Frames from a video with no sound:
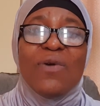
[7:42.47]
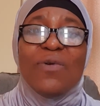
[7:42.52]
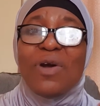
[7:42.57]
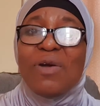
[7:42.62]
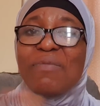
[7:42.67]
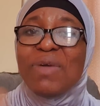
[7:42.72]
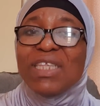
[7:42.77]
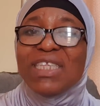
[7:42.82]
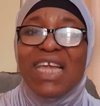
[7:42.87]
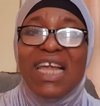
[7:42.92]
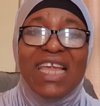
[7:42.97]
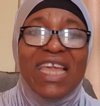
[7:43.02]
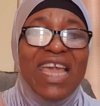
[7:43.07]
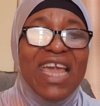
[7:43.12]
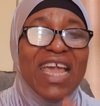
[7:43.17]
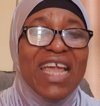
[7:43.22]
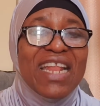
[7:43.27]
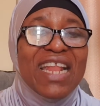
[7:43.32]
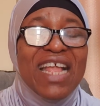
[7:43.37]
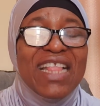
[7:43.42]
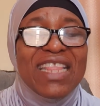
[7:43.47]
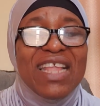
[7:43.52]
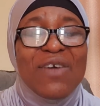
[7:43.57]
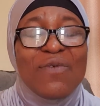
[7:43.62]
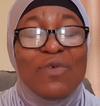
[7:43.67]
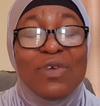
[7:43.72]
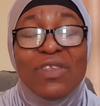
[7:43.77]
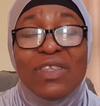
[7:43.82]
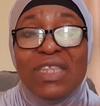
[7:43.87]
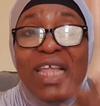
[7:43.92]
We'll meet again, and then
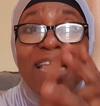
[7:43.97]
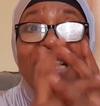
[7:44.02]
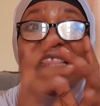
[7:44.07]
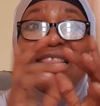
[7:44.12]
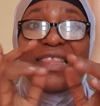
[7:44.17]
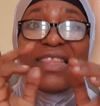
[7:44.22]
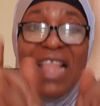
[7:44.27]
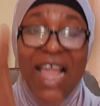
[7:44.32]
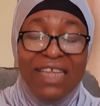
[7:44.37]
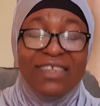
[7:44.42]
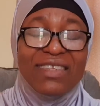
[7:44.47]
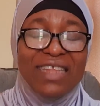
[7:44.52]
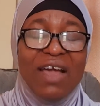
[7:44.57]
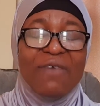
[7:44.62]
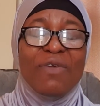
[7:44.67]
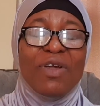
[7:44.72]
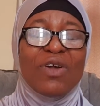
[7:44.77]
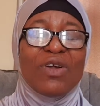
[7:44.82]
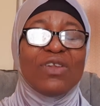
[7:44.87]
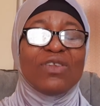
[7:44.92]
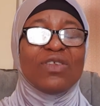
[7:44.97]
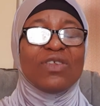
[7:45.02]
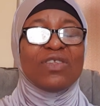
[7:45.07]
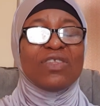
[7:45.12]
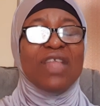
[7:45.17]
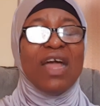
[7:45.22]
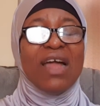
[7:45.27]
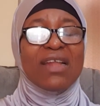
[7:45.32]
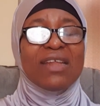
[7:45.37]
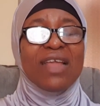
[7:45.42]
we'll start. Next time, we're going to
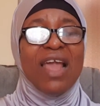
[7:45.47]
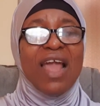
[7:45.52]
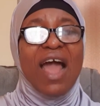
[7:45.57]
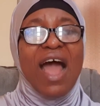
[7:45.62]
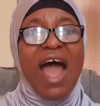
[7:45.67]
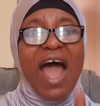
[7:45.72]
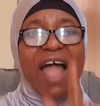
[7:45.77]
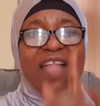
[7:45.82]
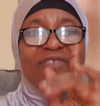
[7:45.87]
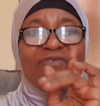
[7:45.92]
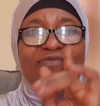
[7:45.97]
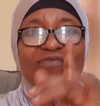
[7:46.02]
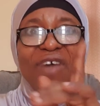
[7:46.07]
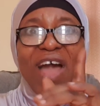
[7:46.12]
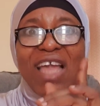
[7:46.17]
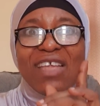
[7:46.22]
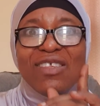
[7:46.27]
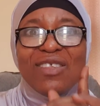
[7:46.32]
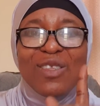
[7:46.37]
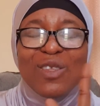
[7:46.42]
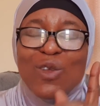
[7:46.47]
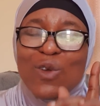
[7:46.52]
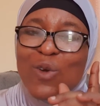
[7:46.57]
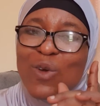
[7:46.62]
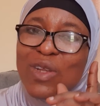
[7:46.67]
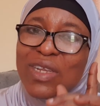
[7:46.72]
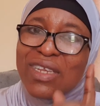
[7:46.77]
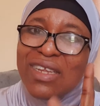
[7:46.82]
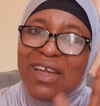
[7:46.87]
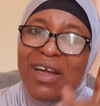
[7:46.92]
start advice
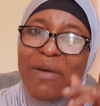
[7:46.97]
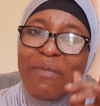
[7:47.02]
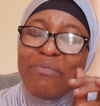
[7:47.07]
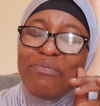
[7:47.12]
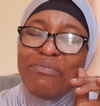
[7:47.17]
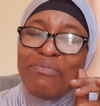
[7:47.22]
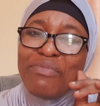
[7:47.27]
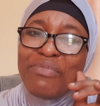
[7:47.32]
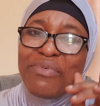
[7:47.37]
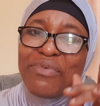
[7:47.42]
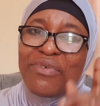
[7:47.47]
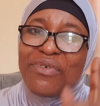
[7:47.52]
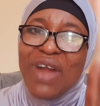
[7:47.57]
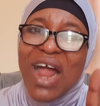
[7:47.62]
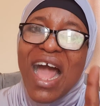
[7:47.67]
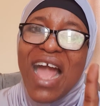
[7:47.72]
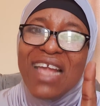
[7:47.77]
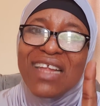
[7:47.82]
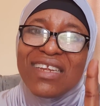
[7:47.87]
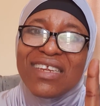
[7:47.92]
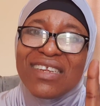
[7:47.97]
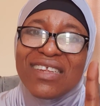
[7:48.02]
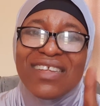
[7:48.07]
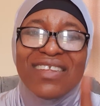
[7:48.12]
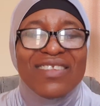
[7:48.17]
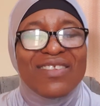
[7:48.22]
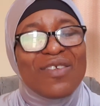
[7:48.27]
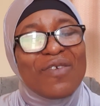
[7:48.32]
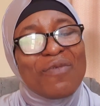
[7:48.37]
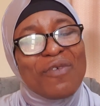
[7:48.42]
to the bride.
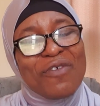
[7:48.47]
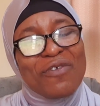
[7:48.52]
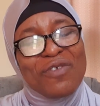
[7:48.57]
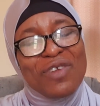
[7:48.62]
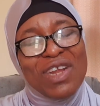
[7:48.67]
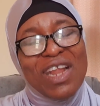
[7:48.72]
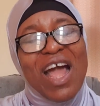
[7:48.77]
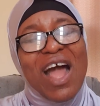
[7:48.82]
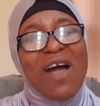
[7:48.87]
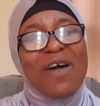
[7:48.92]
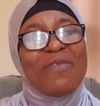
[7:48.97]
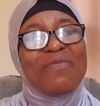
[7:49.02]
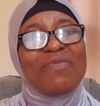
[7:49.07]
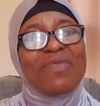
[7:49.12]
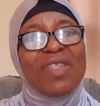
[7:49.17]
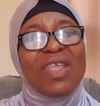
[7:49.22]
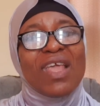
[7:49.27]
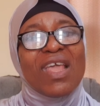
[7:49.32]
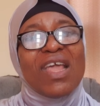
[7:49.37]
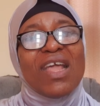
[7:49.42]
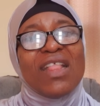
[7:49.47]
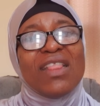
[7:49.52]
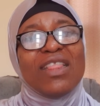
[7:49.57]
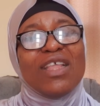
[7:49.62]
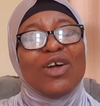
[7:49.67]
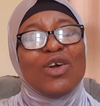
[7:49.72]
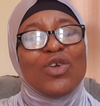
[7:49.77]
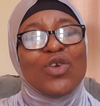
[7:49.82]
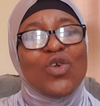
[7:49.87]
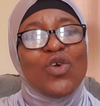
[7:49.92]
So for now,
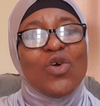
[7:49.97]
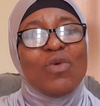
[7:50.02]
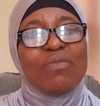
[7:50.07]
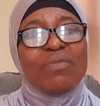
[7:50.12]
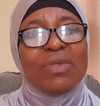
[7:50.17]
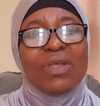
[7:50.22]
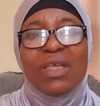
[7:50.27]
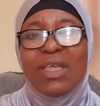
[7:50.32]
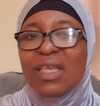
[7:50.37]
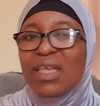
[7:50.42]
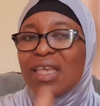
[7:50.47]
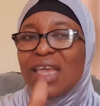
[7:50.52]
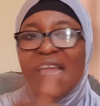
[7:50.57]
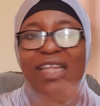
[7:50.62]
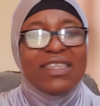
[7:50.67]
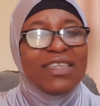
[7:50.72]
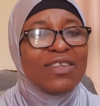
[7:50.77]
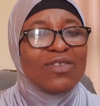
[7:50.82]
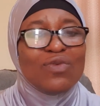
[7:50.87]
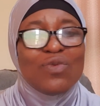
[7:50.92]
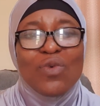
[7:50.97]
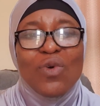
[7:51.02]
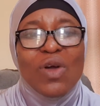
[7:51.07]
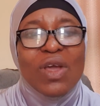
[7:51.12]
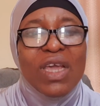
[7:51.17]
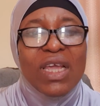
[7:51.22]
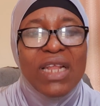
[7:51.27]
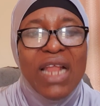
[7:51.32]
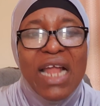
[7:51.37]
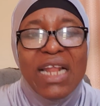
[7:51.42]
the groom, get it
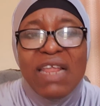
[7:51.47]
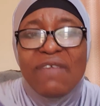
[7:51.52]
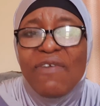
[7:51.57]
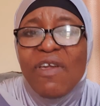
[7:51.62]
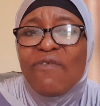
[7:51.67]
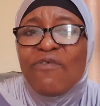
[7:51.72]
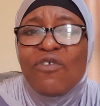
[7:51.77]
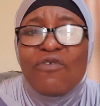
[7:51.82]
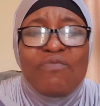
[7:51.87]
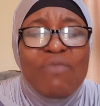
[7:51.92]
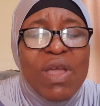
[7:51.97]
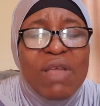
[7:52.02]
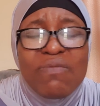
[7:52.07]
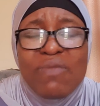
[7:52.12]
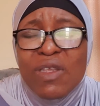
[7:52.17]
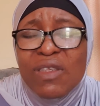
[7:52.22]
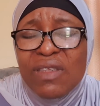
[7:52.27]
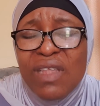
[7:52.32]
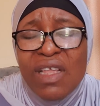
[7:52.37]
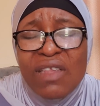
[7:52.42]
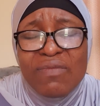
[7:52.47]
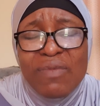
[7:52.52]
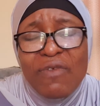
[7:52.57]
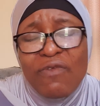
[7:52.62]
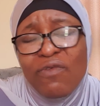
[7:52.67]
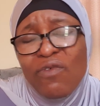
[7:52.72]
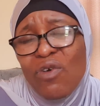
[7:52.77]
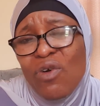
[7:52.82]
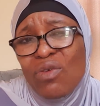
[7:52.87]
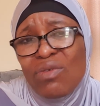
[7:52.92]
working. And even if you've made mistakes
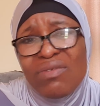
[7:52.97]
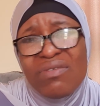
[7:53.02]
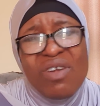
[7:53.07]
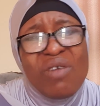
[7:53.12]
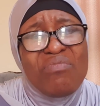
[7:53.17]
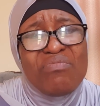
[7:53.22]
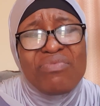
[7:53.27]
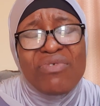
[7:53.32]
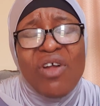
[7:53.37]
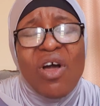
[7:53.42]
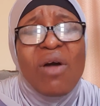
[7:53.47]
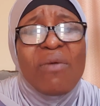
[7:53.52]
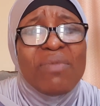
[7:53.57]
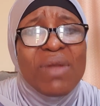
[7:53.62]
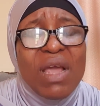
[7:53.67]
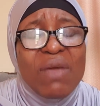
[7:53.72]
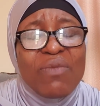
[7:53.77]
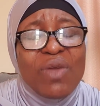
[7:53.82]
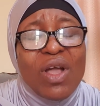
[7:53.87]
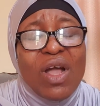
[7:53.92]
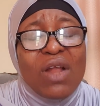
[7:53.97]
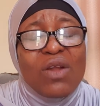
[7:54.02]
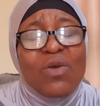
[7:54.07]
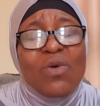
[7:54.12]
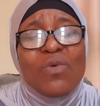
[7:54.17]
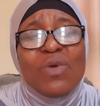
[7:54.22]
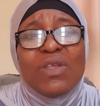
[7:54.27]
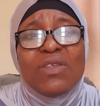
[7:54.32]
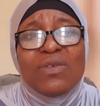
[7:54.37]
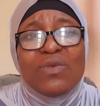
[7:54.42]
before, no problem. We can
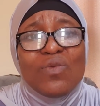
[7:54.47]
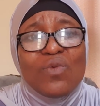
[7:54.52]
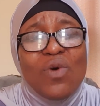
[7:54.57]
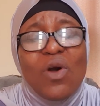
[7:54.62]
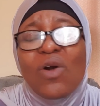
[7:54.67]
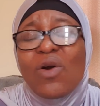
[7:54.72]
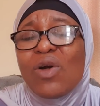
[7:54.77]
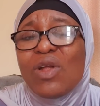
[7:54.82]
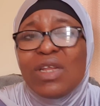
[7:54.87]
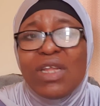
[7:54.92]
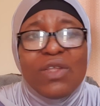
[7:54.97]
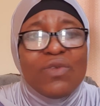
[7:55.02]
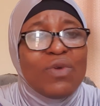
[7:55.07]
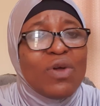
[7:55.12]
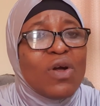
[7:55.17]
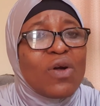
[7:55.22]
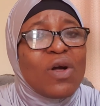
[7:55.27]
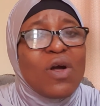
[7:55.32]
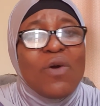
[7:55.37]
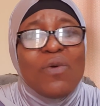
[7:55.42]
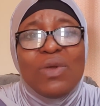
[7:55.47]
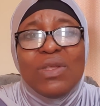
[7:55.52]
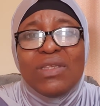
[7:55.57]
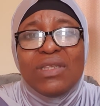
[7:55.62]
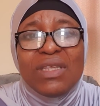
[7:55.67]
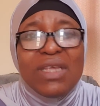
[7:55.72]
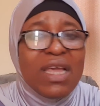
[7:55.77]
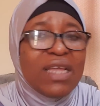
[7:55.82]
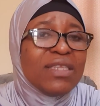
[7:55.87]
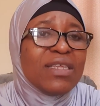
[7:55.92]
always work on it. We can always
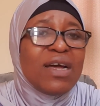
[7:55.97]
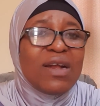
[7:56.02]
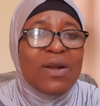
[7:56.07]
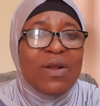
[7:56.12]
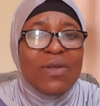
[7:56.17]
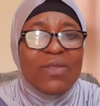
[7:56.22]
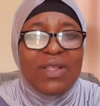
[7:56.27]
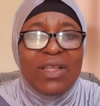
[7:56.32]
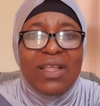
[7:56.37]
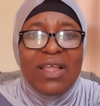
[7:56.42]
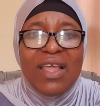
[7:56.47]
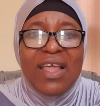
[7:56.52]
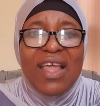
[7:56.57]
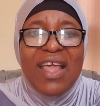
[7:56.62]
get around it.